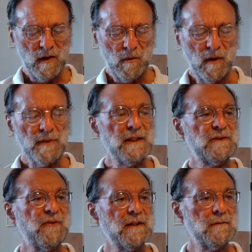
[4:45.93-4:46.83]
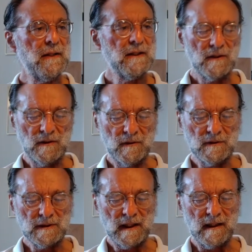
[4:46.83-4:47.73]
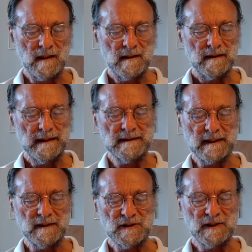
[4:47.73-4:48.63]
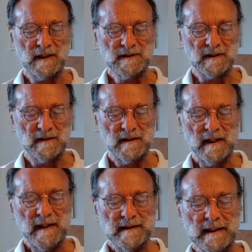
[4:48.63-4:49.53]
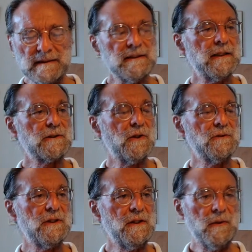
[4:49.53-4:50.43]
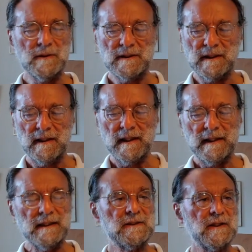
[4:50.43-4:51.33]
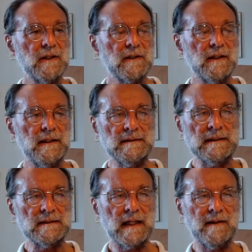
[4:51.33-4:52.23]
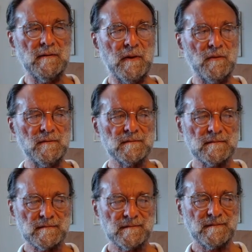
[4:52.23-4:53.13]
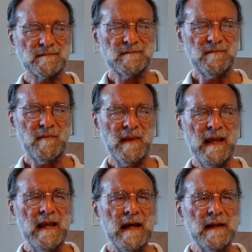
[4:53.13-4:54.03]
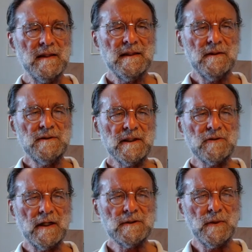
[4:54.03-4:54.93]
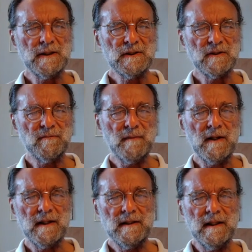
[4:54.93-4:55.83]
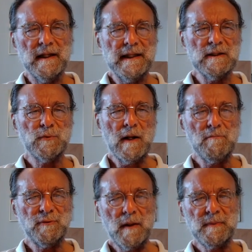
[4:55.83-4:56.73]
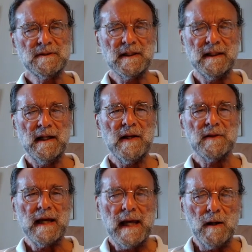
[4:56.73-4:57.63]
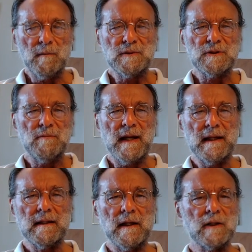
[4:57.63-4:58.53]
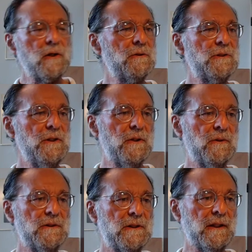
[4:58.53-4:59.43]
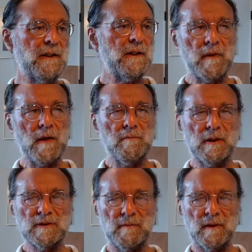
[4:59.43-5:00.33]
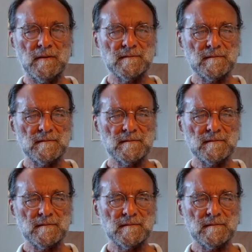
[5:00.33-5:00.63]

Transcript: What these fundamental laws are is uncertain, yet such continuity is certainly desirable. And the noted graduation of mind is one property that helps to make continuity possible.